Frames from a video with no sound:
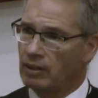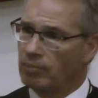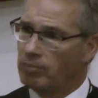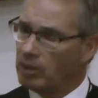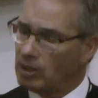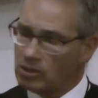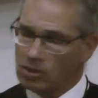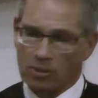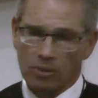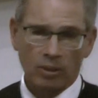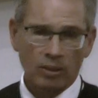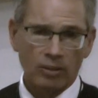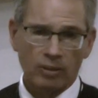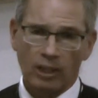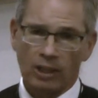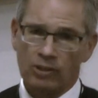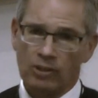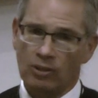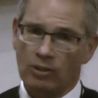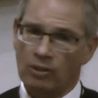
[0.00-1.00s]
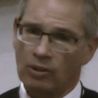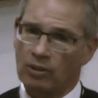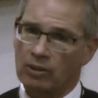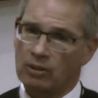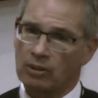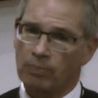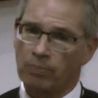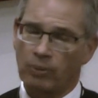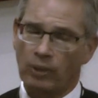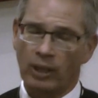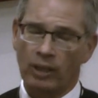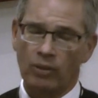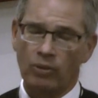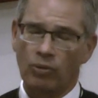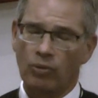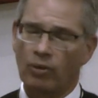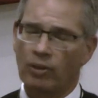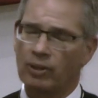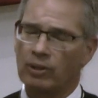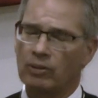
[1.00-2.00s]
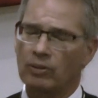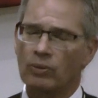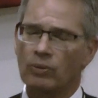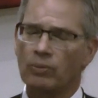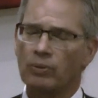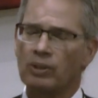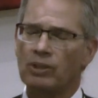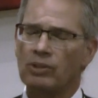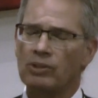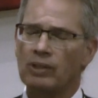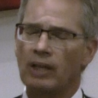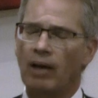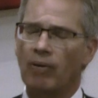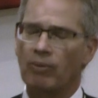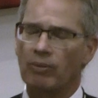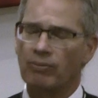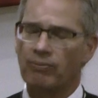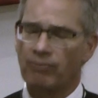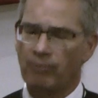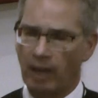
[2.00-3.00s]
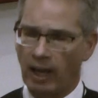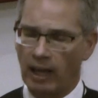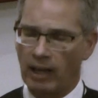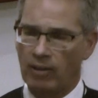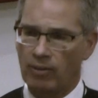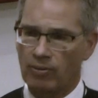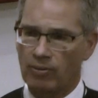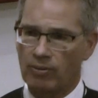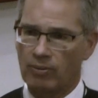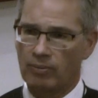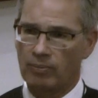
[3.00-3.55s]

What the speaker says: But it still doesn't hurt to pray, Lord, increase our faith,